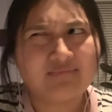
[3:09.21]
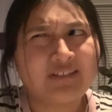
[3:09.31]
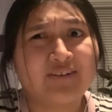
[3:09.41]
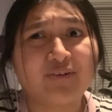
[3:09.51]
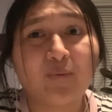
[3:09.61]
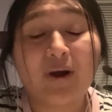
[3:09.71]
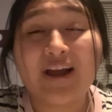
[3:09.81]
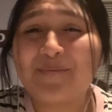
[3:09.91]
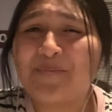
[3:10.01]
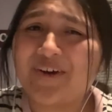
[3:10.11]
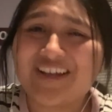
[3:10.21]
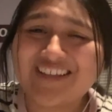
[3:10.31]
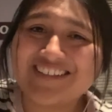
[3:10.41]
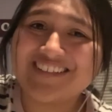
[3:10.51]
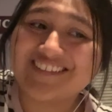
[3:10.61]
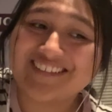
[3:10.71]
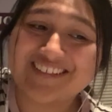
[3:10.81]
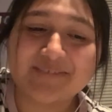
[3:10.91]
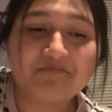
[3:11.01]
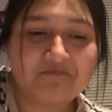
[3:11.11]
I don't know why, but
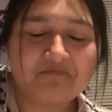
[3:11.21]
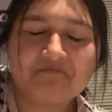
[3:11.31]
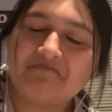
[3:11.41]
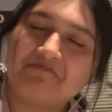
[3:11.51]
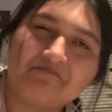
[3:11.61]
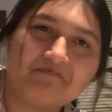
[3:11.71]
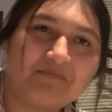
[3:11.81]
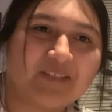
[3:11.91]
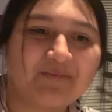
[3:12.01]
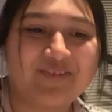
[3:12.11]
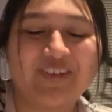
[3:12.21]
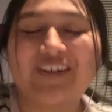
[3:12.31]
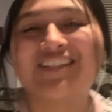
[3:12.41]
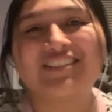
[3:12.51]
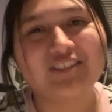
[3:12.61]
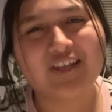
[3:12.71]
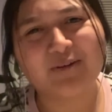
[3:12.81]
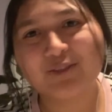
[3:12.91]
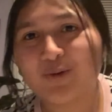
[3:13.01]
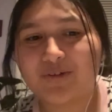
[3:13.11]
it makes me feel good. She thought I
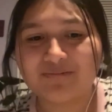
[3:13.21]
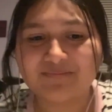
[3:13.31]
was cool.